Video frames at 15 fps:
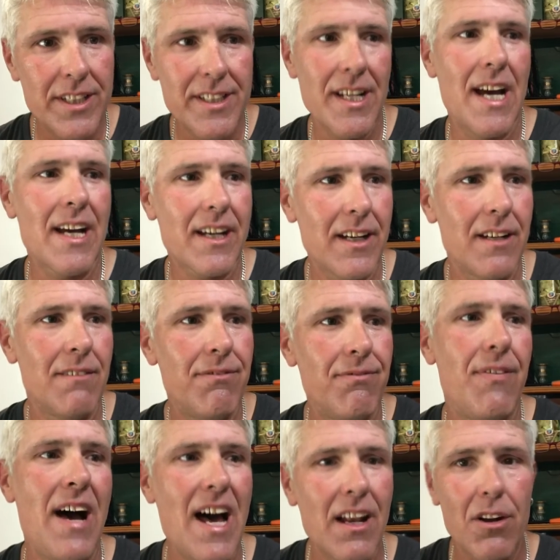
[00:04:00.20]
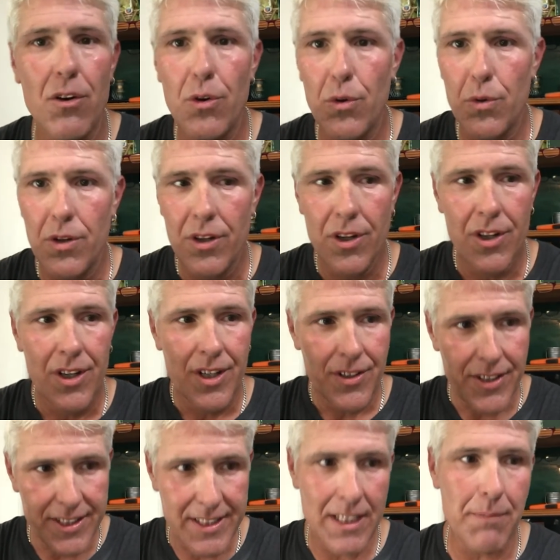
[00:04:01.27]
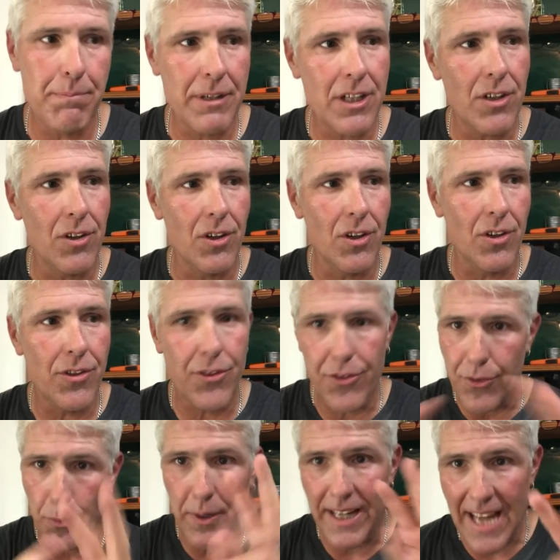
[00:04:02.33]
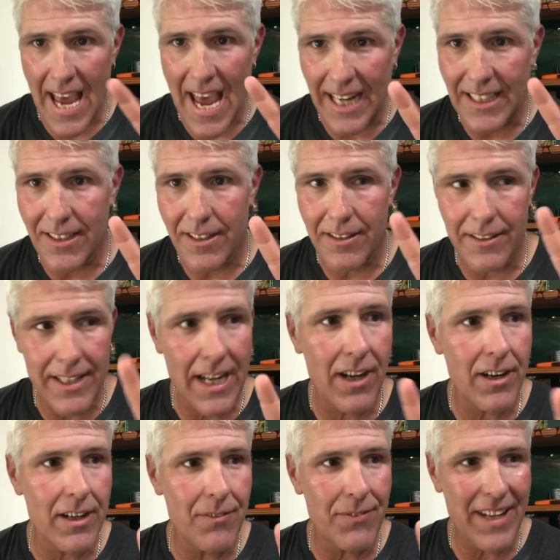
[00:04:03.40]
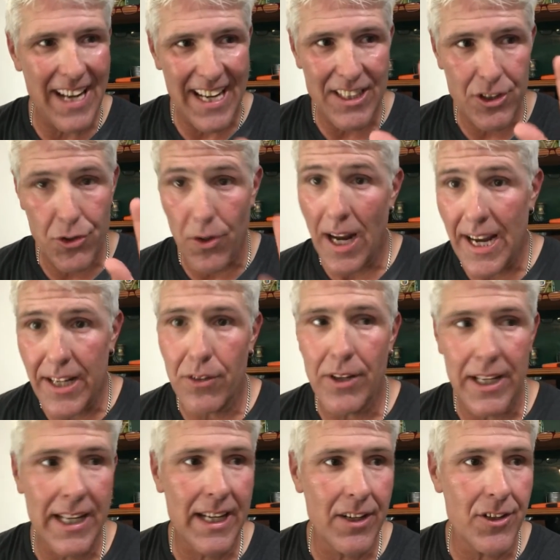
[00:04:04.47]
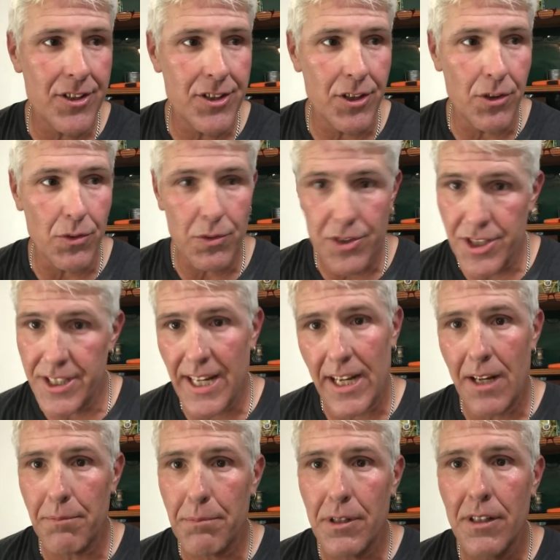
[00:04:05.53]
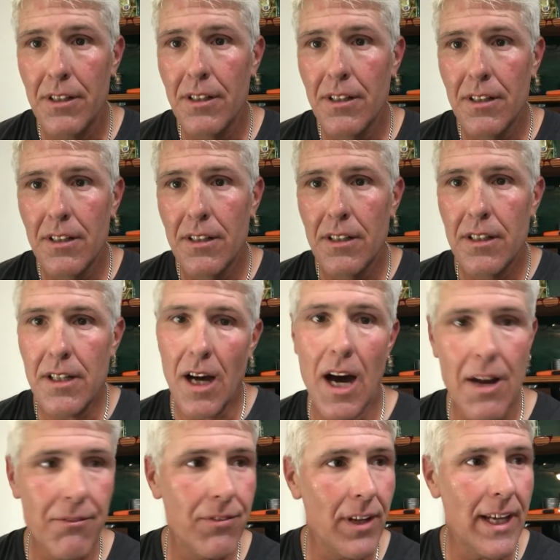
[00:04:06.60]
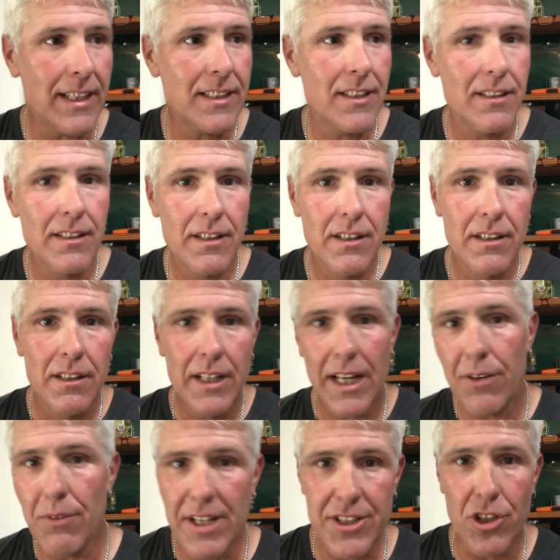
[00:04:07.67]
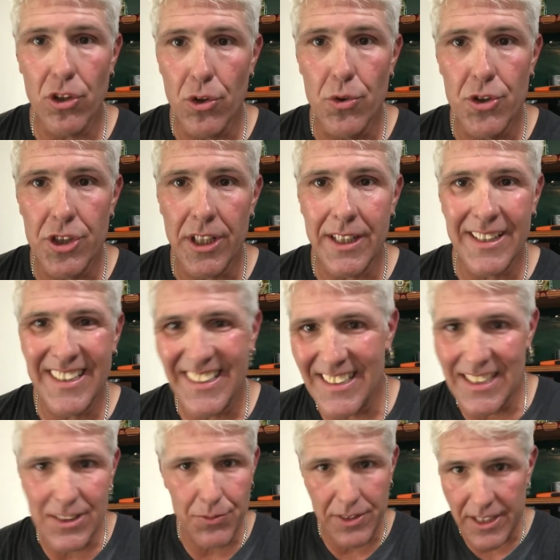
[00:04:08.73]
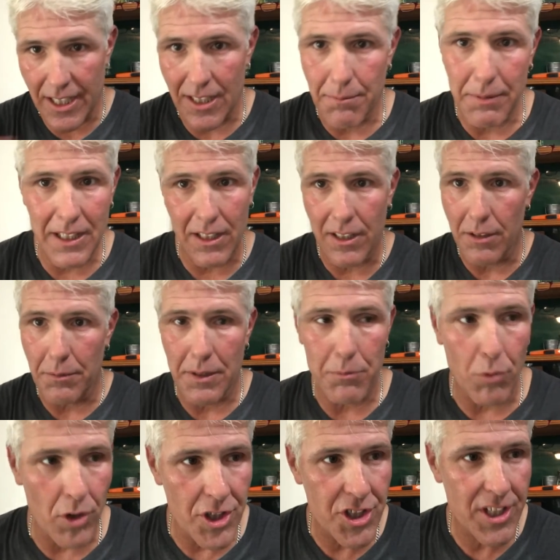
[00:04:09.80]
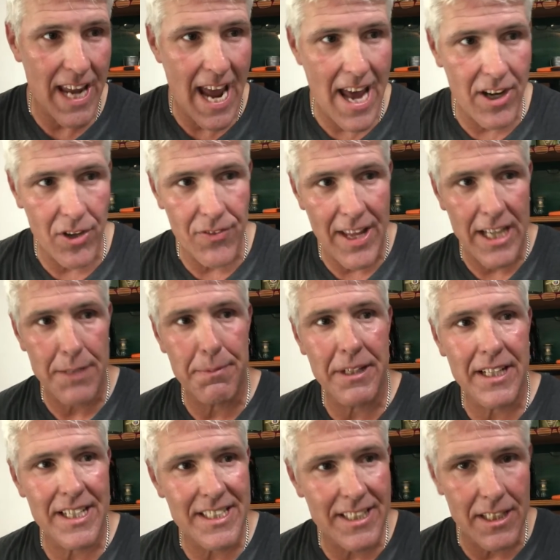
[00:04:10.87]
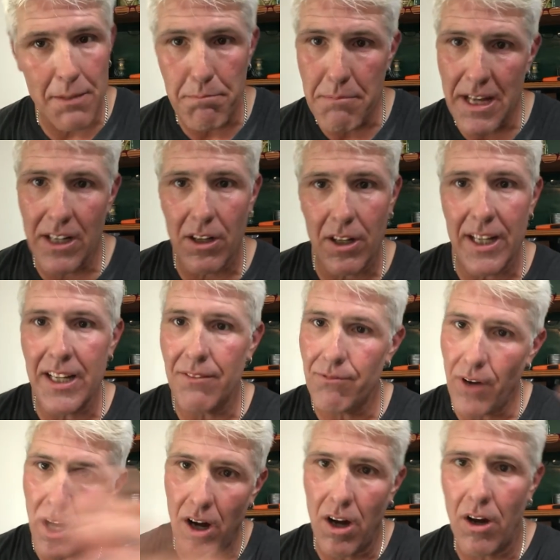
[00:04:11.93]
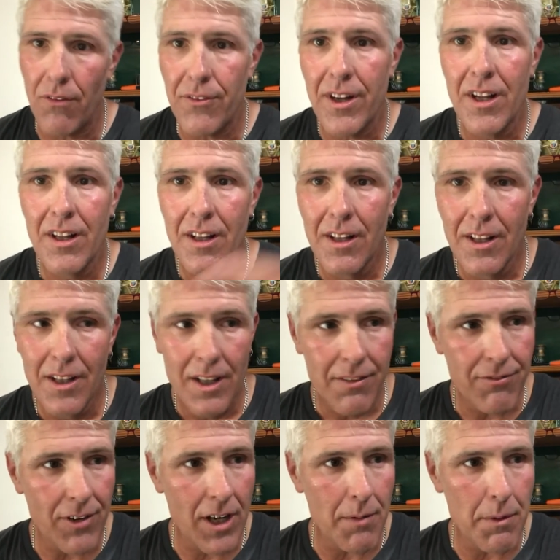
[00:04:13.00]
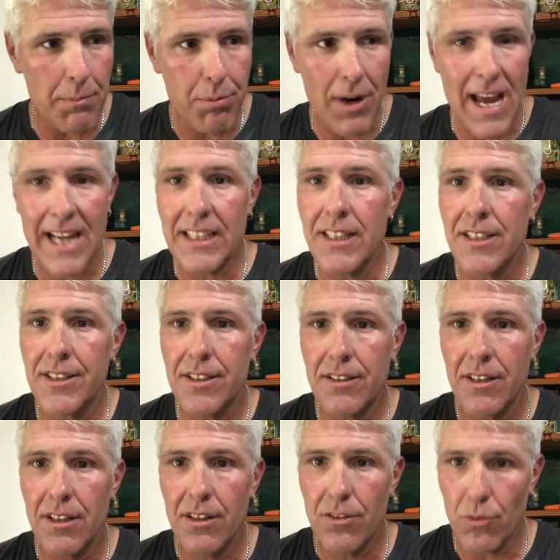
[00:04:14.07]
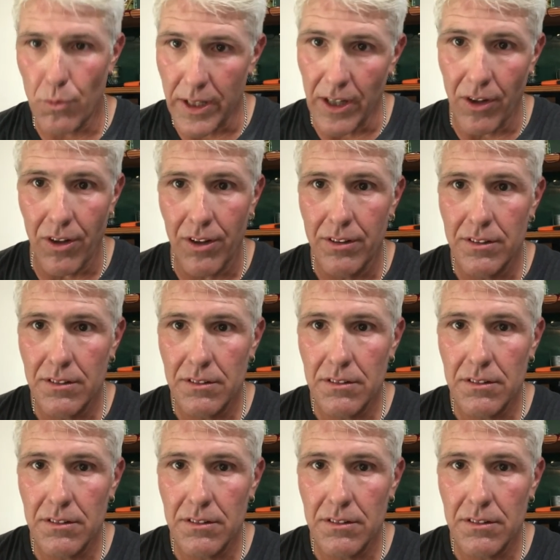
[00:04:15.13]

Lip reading: is not going to follow the typical 3-act narrative that I try to adhere to: setup, conflict, and resolution. This one's going to be a little bit more scattered. That's because in the middle it evolved from a practice reel